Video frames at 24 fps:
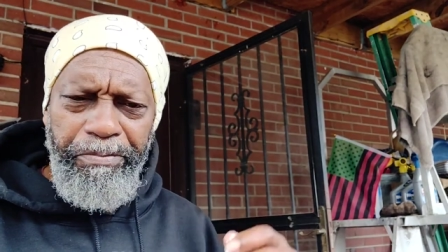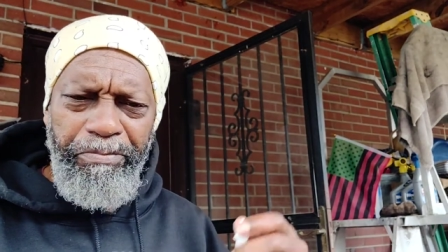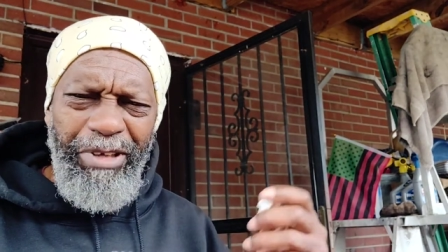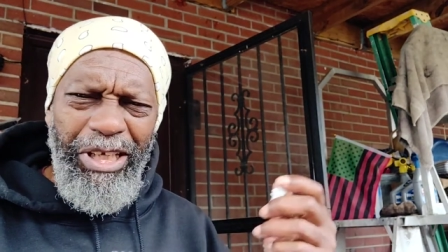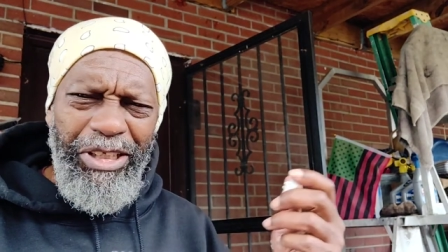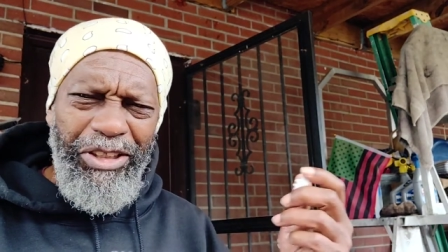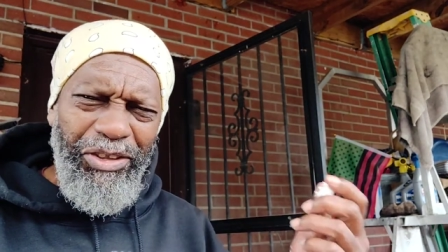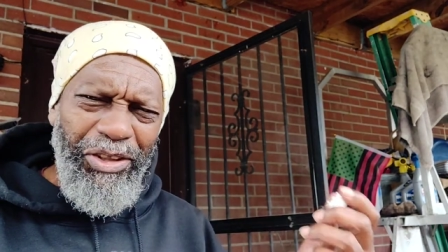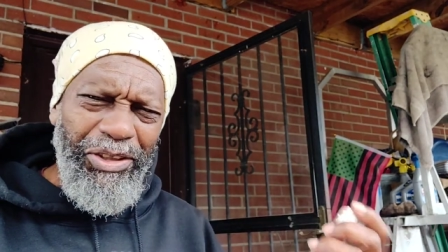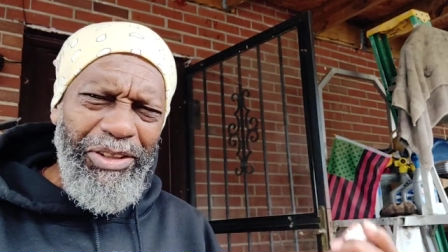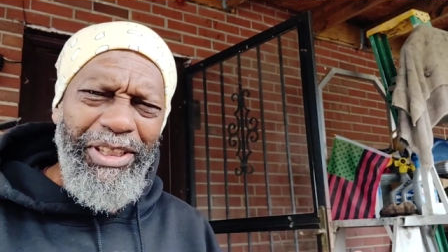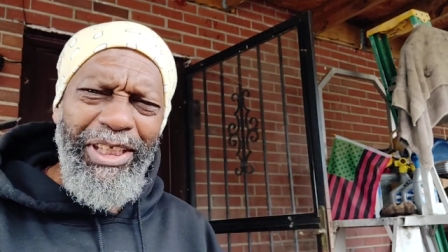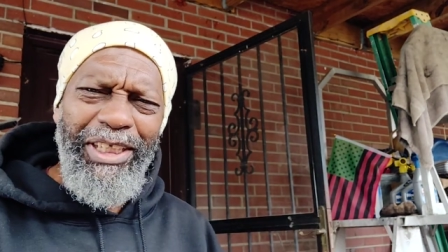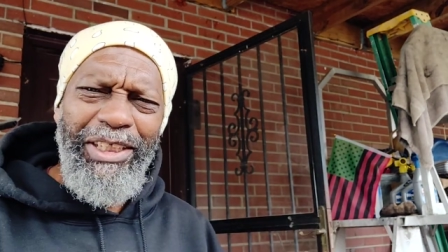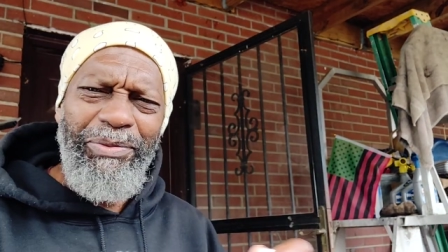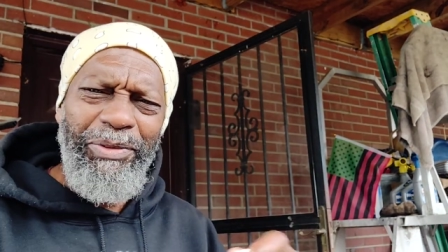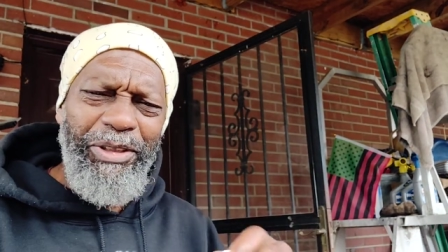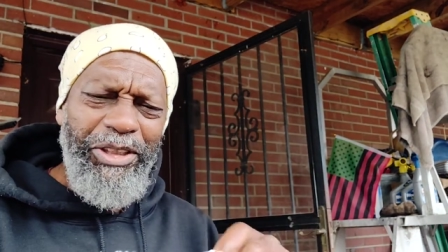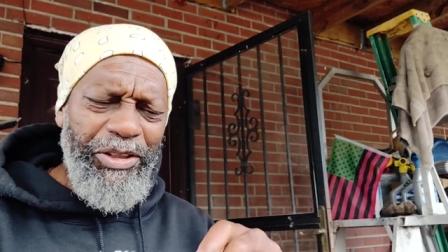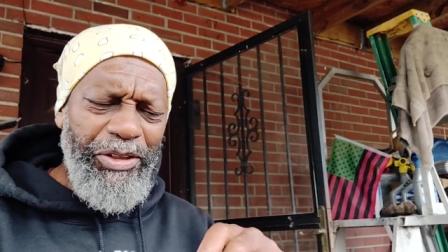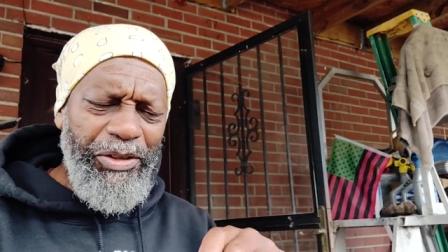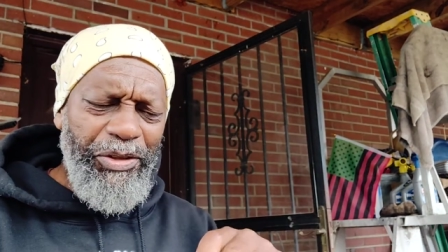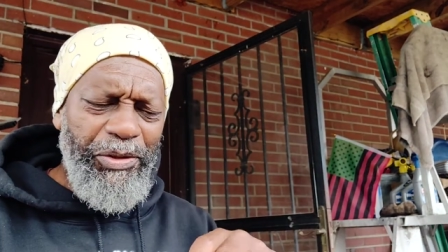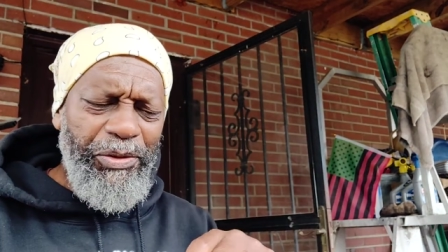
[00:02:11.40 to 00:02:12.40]
Certain things
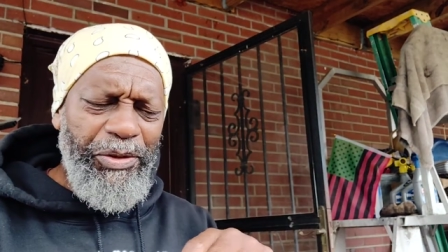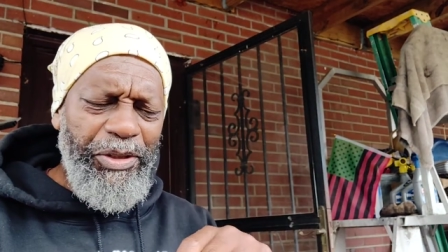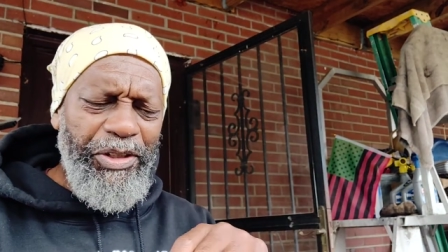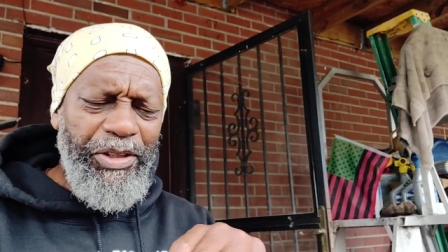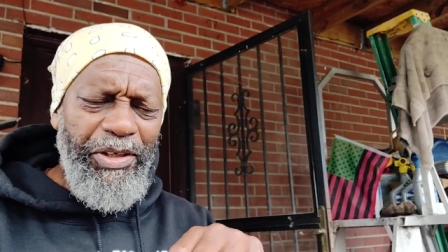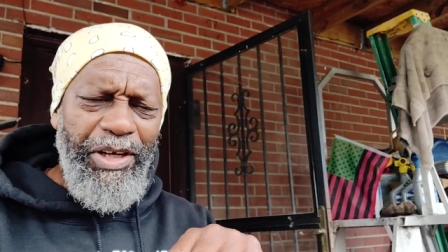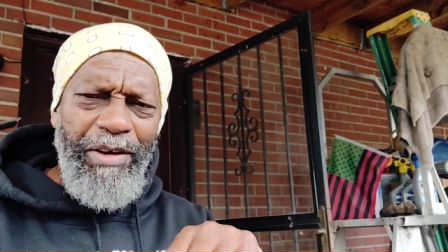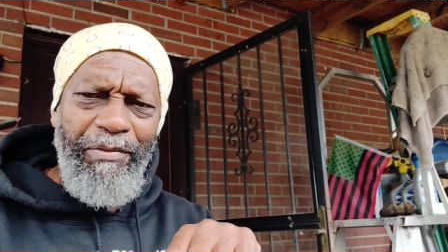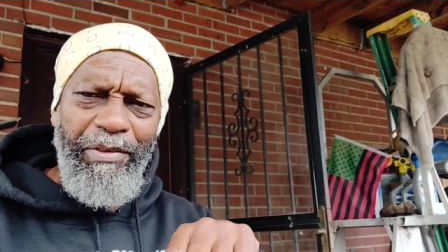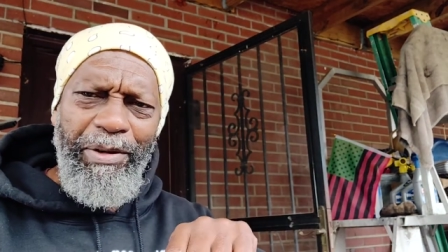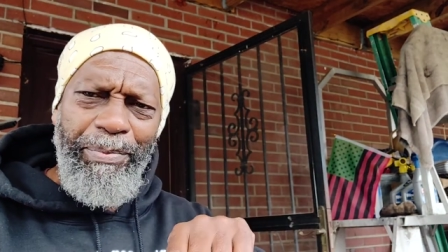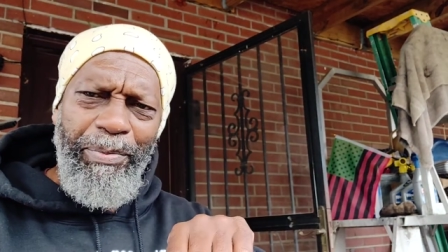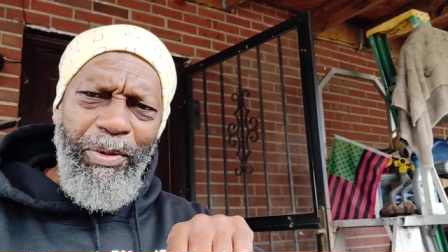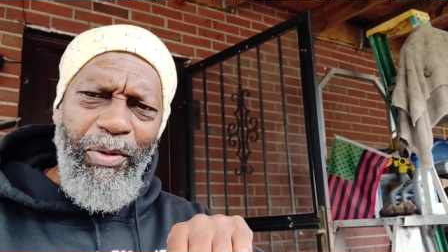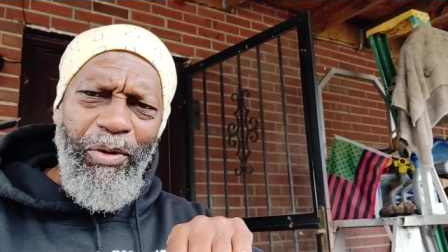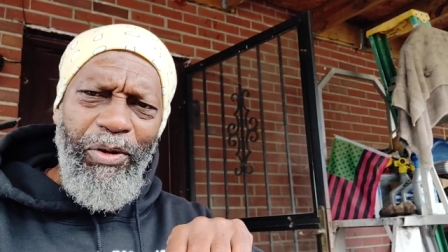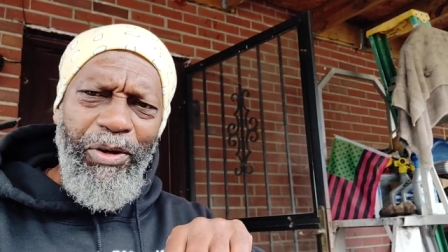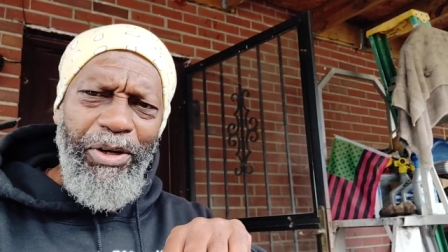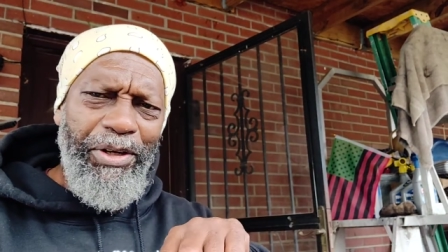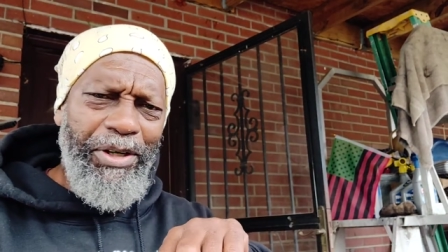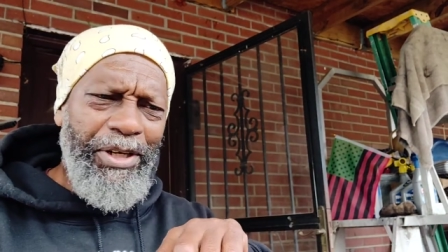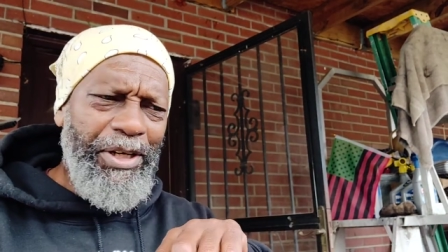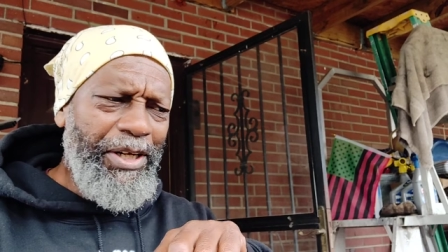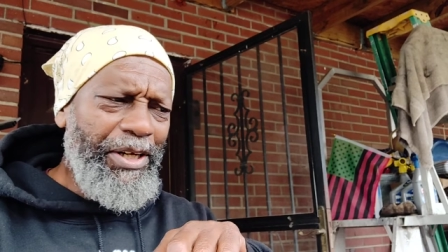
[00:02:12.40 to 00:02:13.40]
we do, you know, I
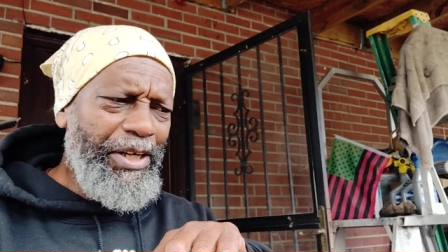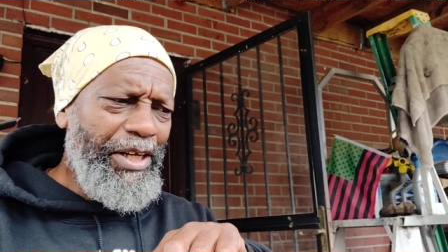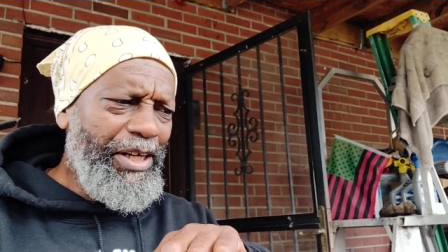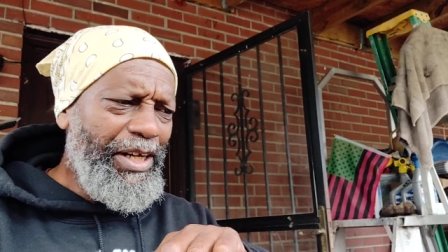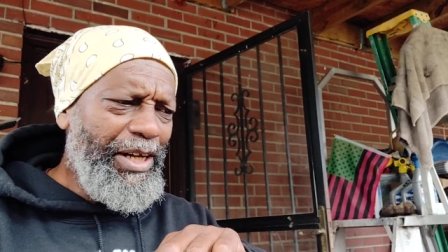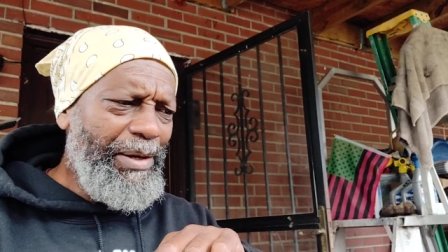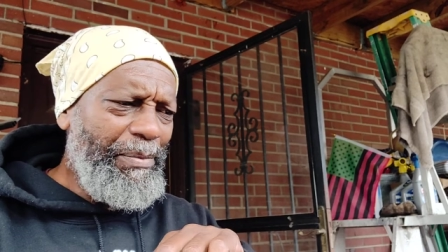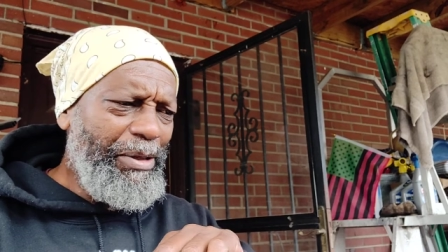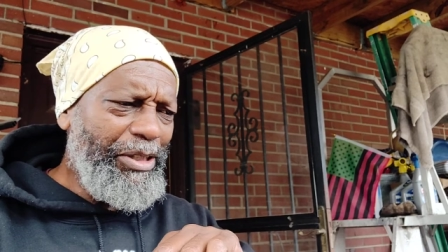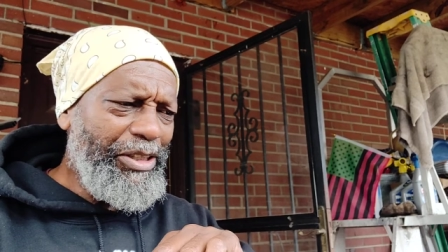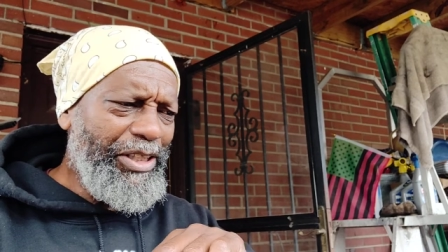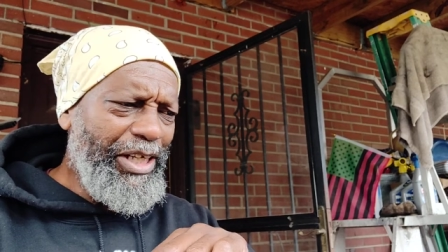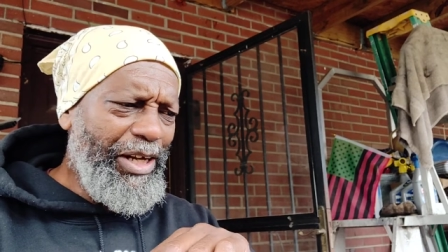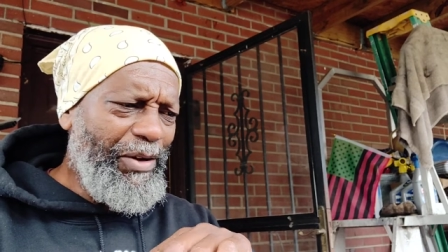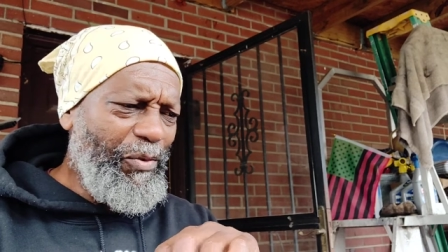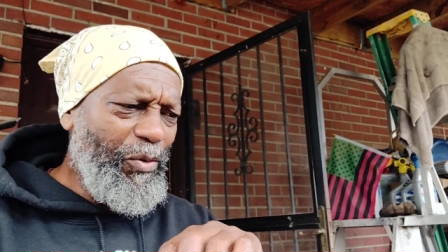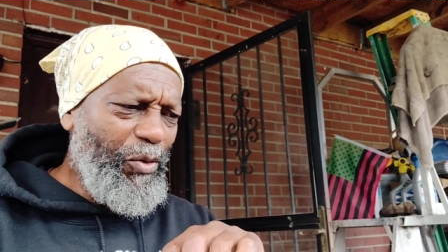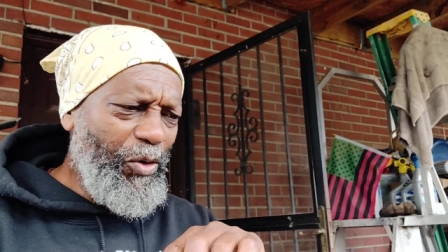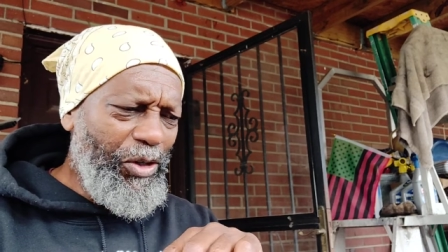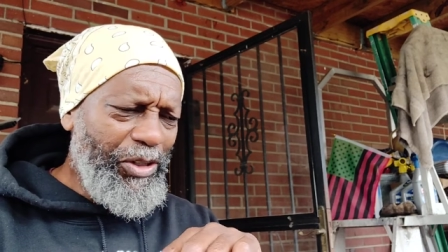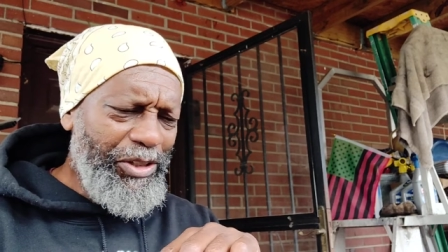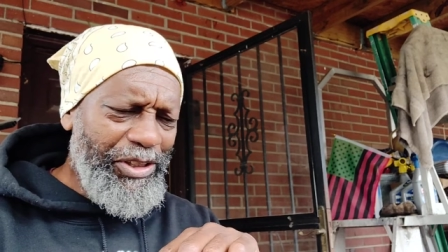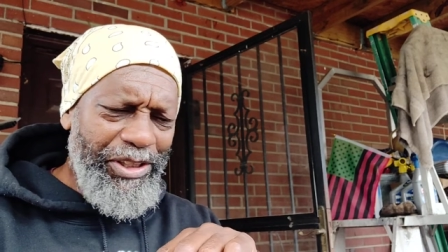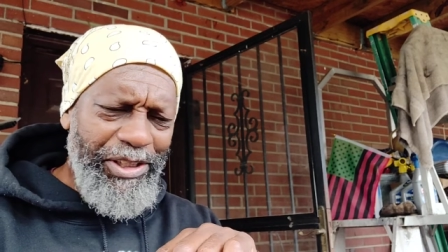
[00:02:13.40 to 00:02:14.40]
report on how much I
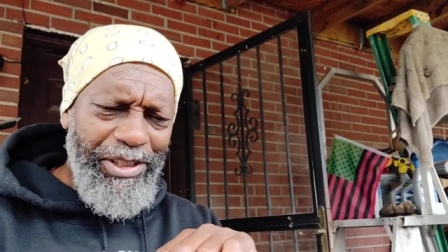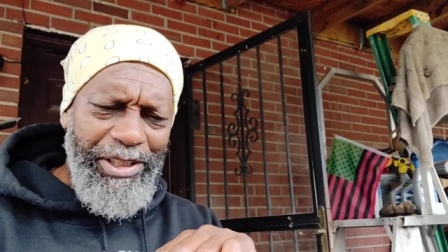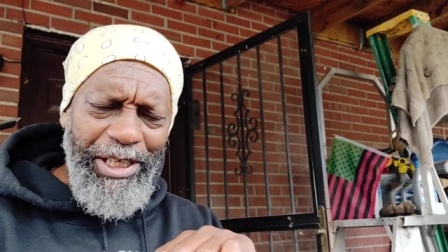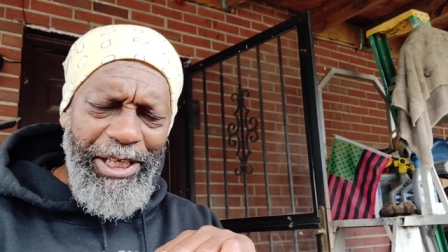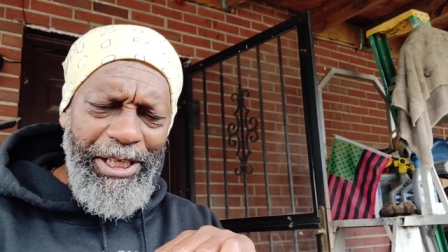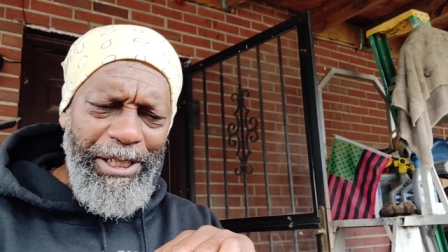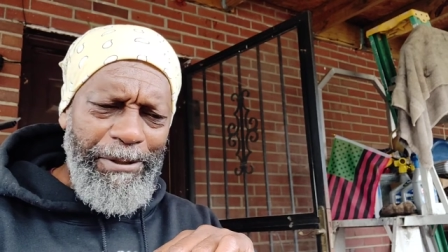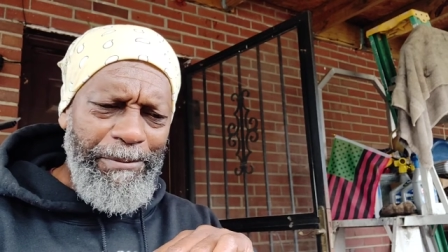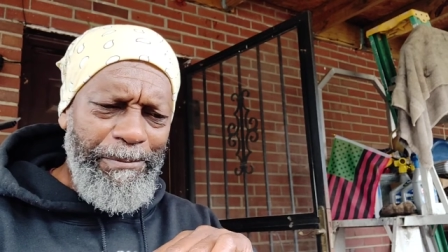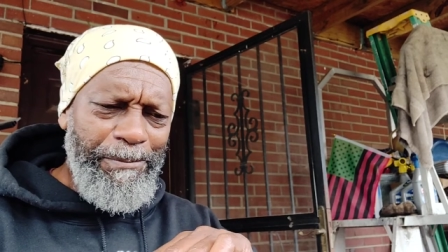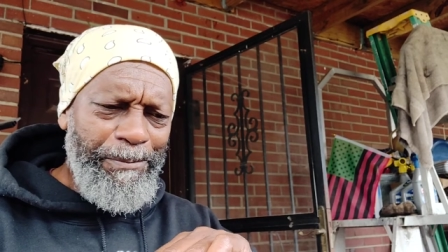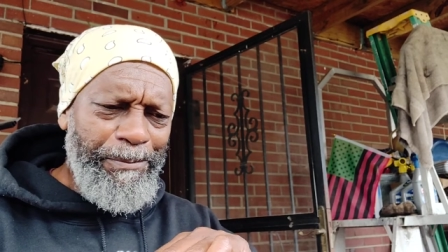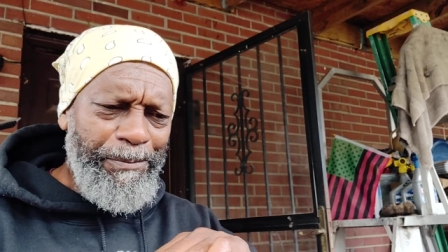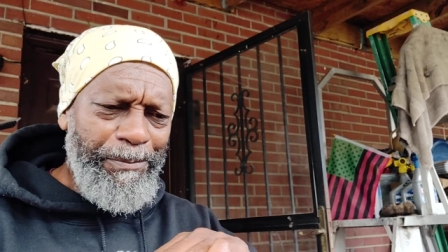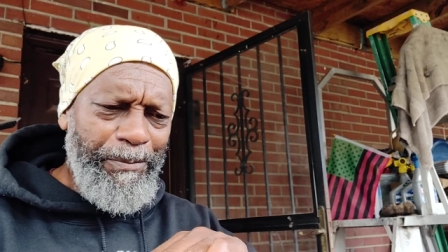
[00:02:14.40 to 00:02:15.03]
walked today,